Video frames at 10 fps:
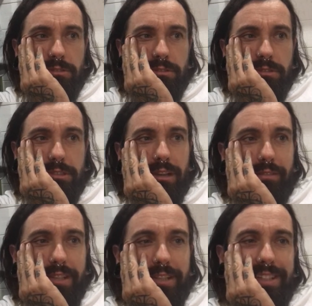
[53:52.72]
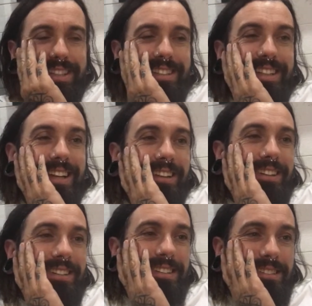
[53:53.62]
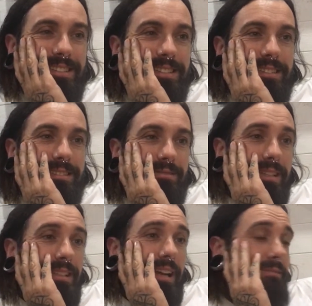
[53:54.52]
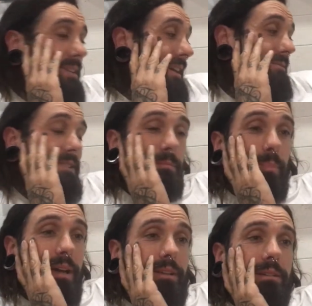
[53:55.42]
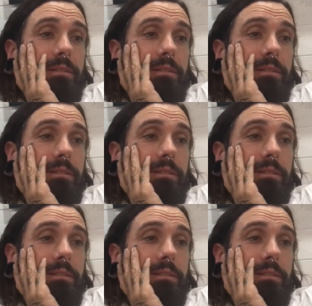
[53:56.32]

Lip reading: It's that video you did together. Where's the hound? The hound is in bed.